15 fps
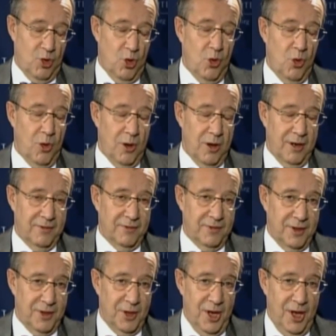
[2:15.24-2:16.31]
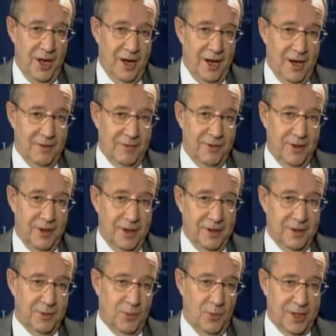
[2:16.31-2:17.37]
core of
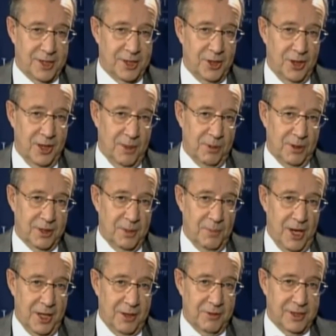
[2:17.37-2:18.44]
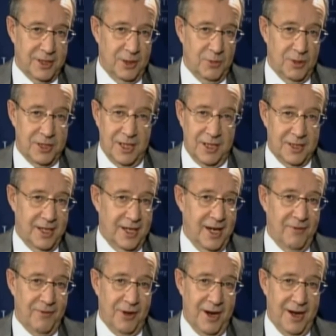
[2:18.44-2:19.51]
Western liberal democracy, which
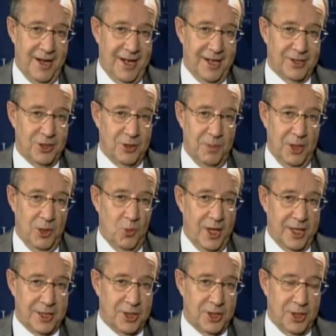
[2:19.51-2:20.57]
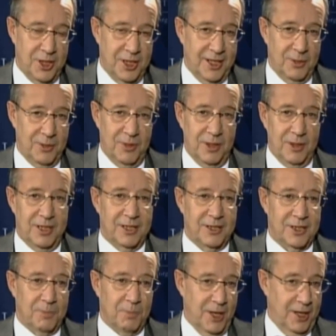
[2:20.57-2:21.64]
never has to be Western.
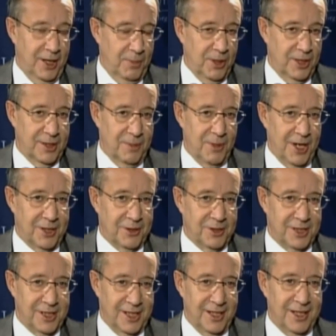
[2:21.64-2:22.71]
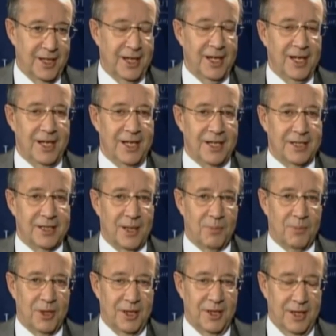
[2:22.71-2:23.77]
But liberal democracy is
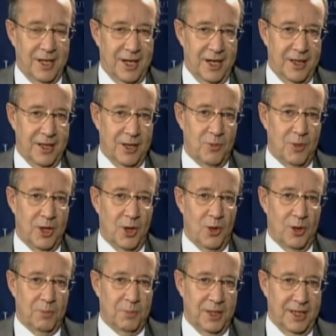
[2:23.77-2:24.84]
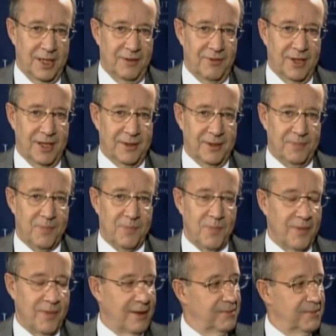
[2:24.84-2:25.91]
something that I think we all believe in.
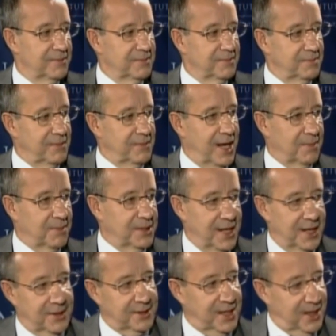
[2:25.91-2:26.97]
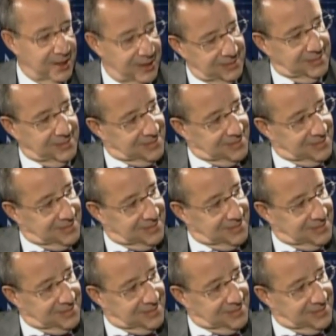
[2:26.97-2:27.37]
Madam Secretary?